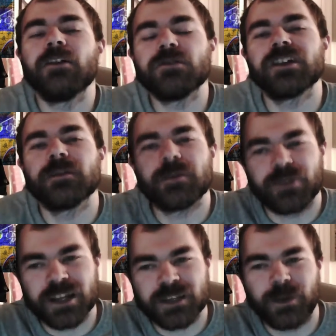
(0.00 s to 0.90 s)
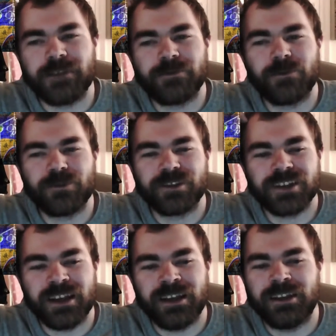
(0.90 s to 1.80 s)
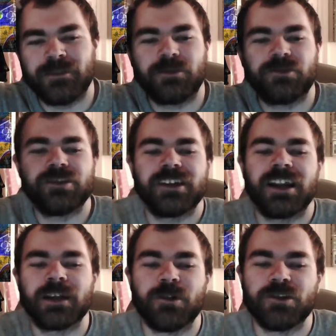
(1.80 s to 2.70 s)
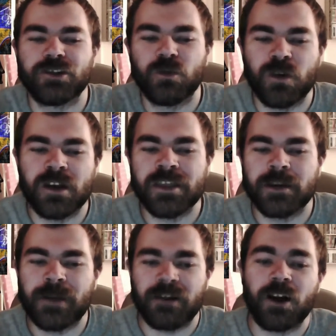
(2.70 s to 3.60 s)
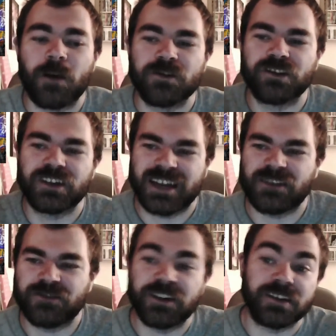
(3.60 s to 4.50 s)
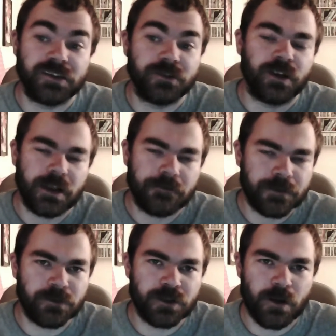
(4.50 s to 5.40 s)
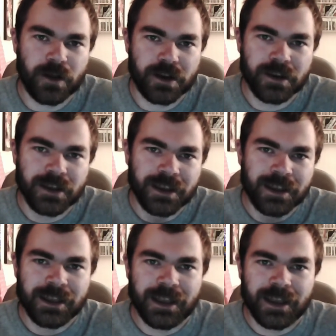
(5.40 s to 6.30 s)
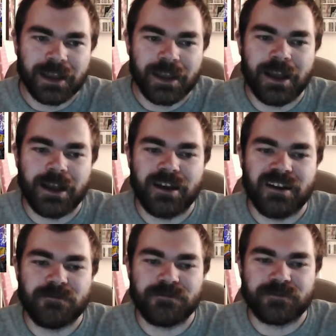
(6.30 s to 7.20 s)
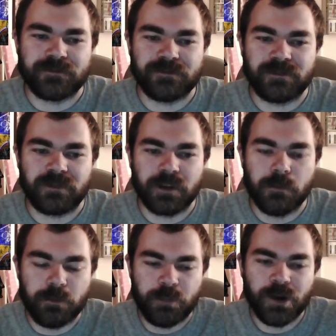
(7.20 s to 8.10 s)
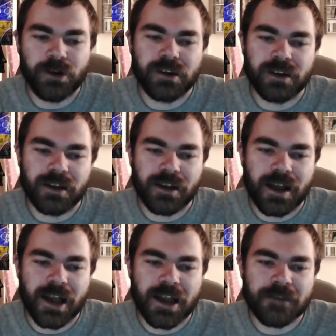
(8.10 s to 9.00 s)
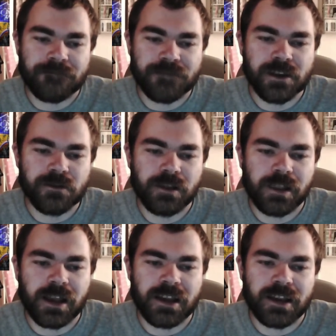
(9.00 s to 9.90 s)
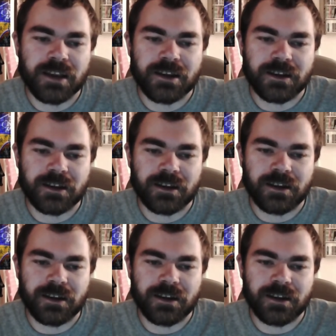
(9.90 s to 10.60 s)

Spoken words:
I know it was going to be predictable. Everyone was saying Shinsuke Nakamura is going to win, then Baron Corbin's going to cash in because he's still got that feud going. But I feel like...